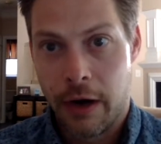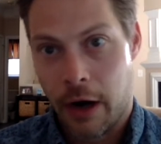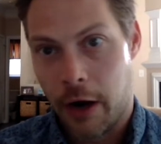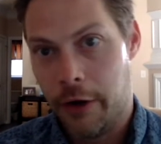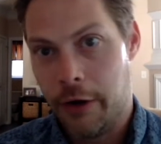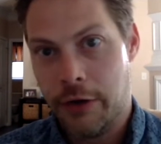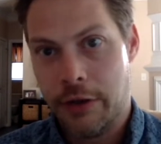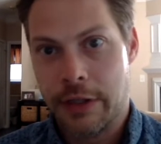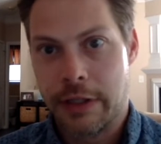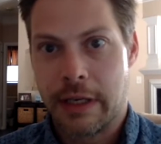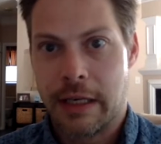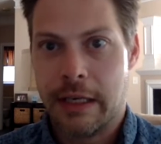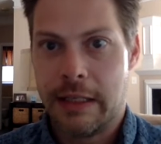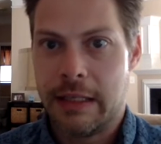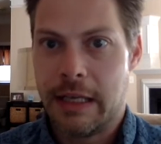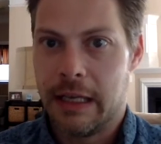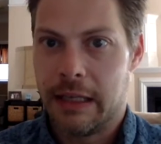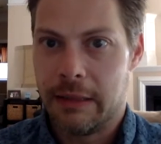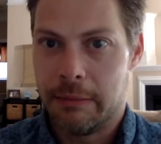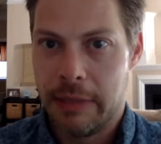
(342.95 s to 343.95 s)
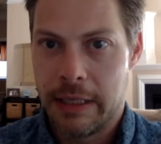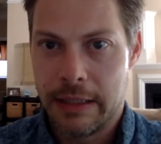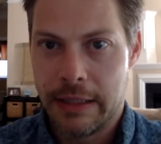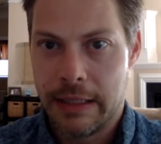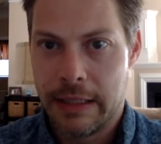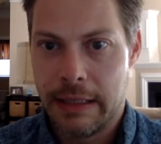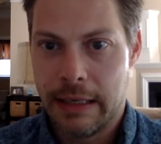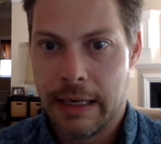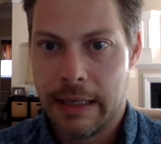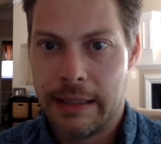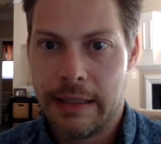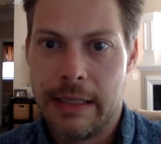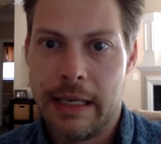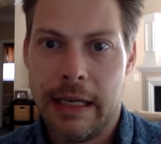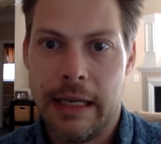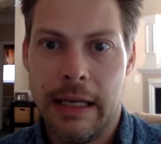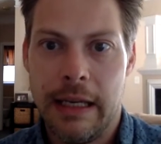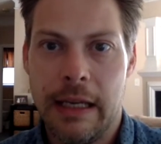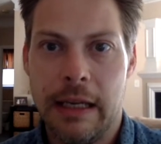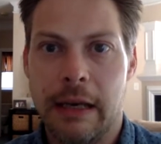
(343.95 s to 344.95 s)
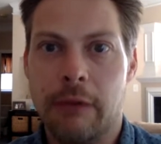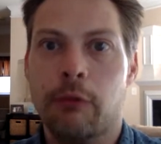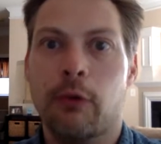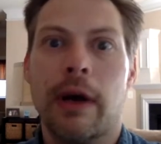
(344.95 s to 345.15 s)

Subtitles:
Are you just going to take the PC-19?